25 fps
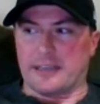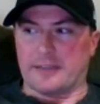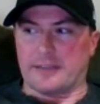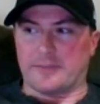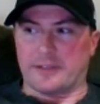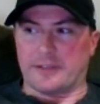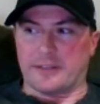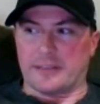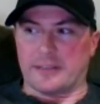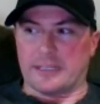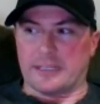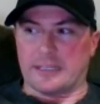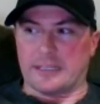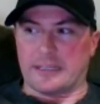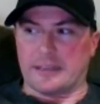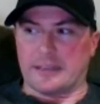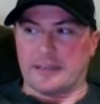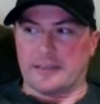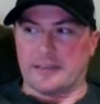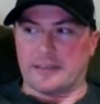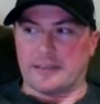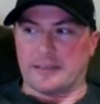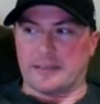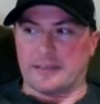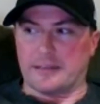everything
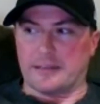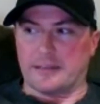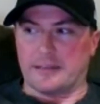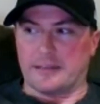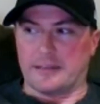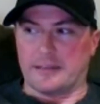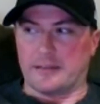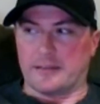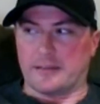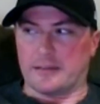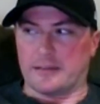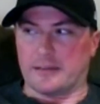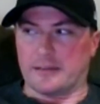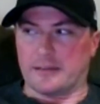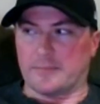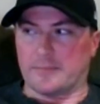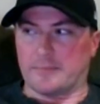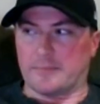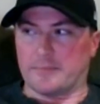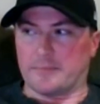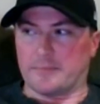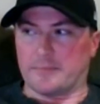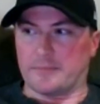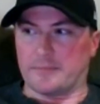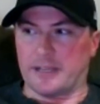that
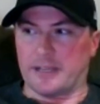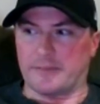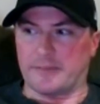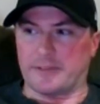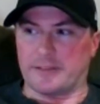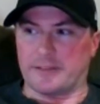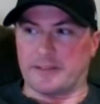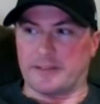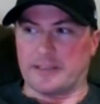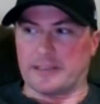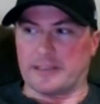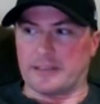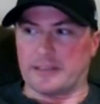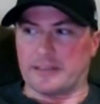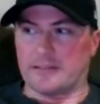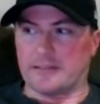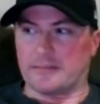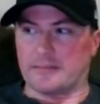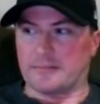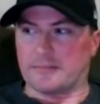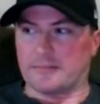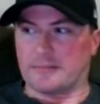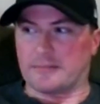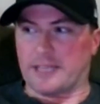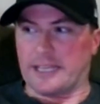um, everything that
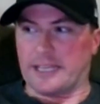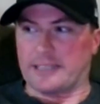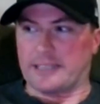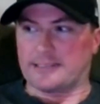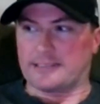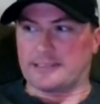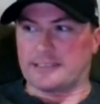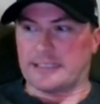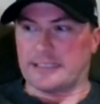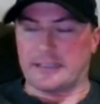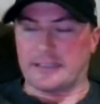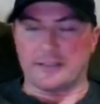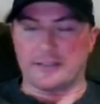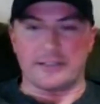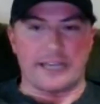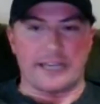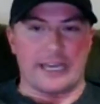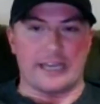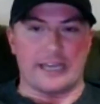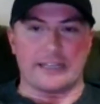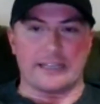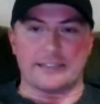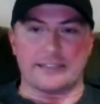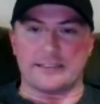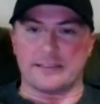ACL
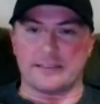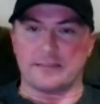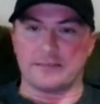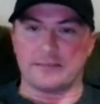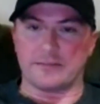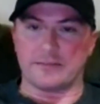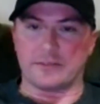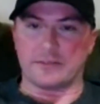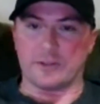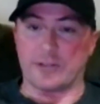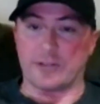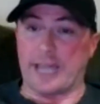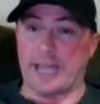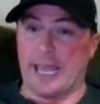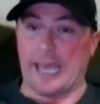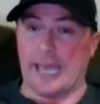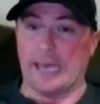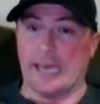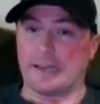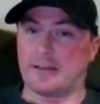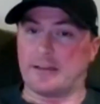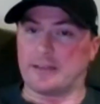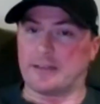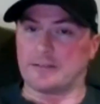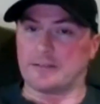has or
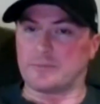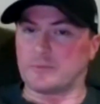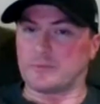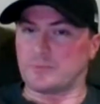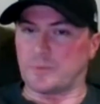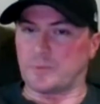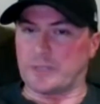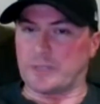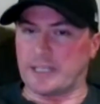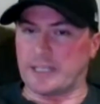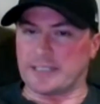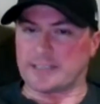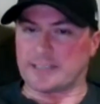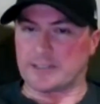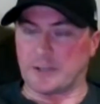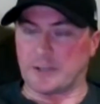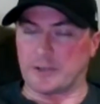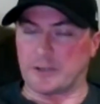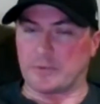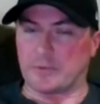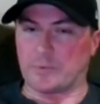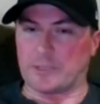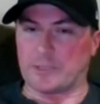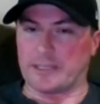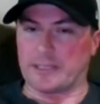had when they
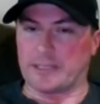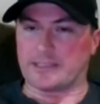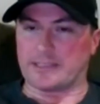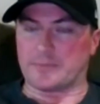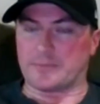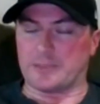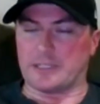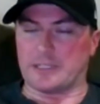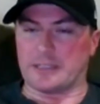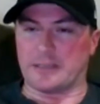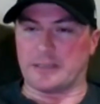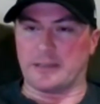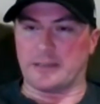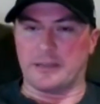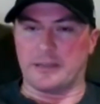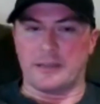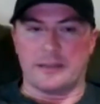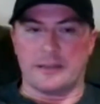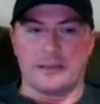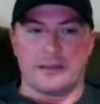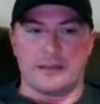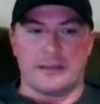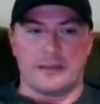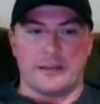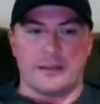started with ESPN,
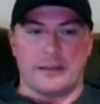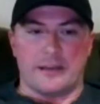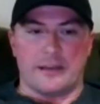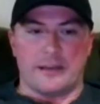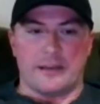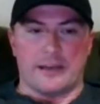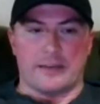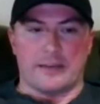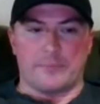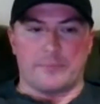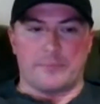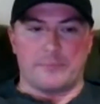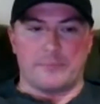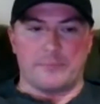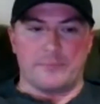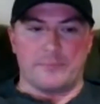I